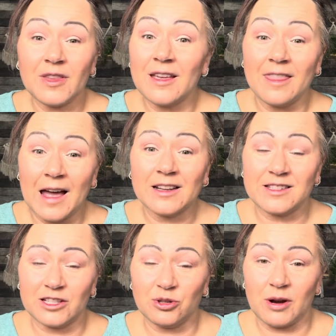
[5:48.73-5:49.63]
That is
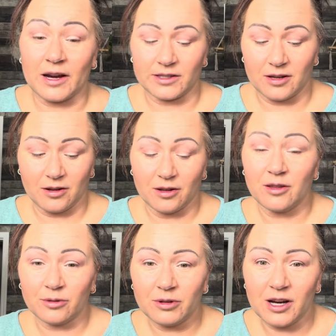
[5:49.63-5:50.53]
it, you guys.
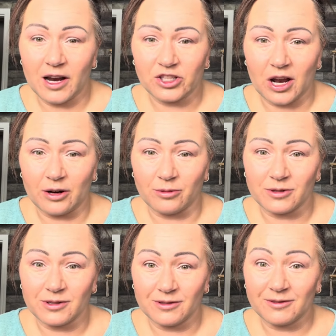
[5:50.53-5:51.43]
3 eyeshadows,
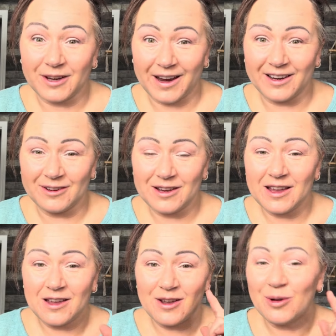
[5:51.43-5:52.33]
okay?
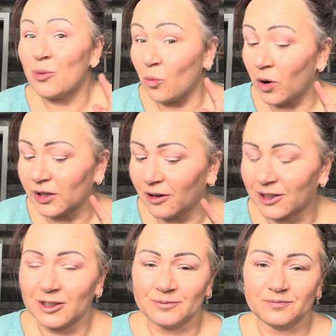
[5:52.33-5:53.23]
1 look.
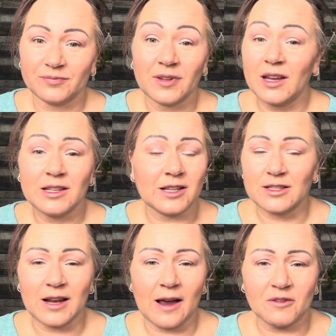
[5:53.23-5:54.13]
It doesn't
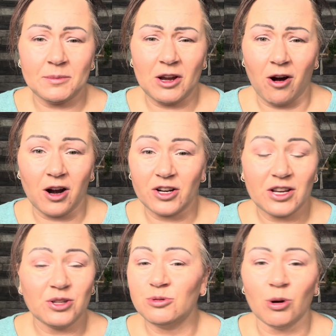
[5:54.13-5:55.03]
have to be hard.
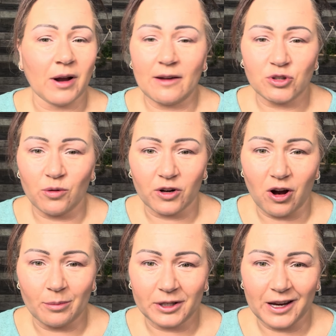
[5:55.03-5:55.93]
You don't have to
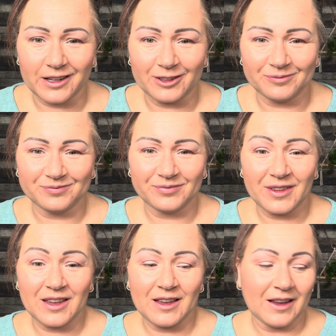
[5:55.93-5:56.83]
overcomplicate it.
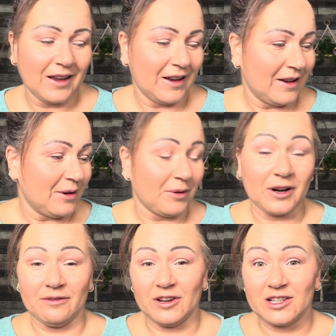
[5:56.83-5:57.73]
We're going
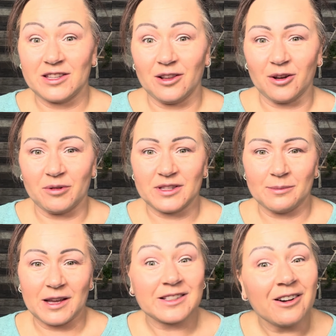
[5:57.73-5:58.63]
to finish the look with some
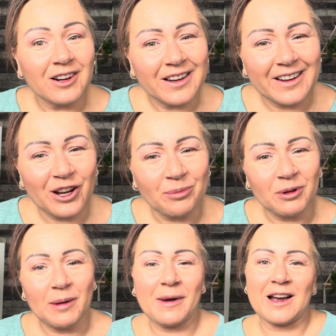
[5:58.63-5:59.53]
mascara, and I'll be right back.